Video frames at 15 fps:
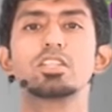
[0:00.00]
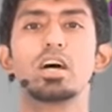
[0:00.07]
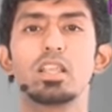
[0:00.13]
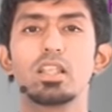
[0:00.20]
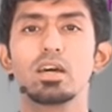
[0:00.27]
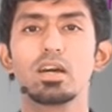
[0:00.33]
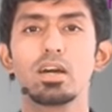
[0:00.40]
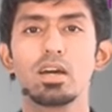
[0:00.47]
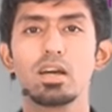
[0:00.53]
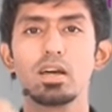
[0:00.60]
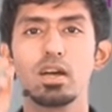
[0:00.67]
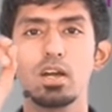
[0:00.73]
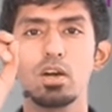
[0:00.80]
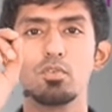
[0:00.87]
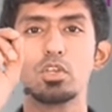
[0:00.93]
that
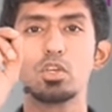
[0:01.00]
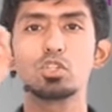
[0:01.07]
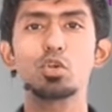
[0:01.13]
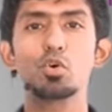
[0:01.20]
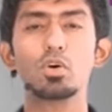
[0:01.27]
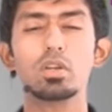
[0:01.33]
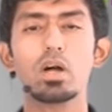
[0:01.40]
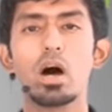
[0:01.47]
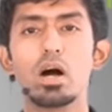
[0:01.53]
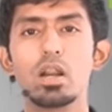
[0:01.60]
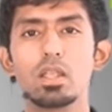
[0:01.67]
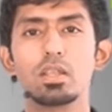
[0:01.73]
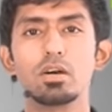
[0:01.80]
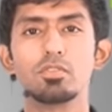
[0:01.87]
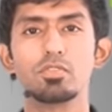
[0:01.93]
when you throw it
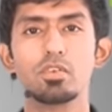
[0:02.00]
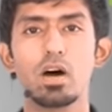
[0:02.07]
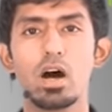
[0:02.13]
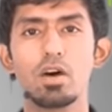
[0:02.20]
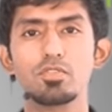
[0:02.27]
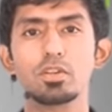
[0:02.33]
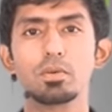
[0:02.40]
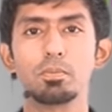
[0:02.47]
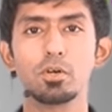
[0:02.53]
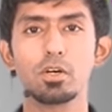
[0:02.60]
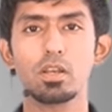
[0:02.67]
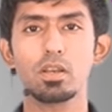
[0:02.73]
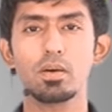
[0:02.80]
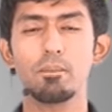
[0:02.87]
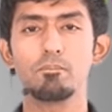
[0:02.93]
hard enough, after a
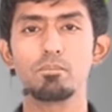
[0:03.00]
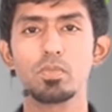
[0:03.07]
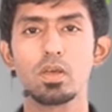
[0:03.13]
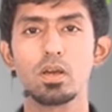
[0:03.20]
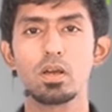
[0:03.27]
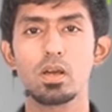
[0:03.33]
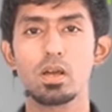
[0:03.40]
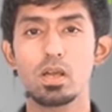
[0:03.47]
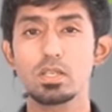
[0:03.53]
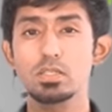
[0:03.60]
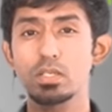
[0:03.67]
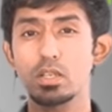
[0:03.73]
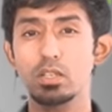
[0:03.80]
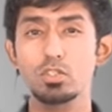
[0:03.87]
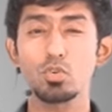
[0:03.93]
point,
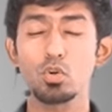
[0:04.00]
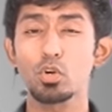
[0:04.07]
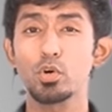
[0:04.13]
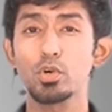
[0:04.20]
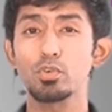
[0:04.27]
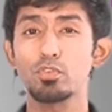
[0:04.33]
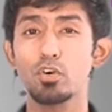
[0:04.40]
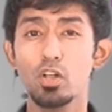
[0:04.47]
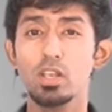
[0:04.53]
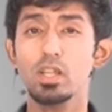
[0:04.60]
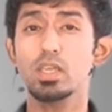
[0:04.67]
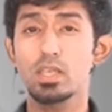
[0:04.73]
is that stone going to fall?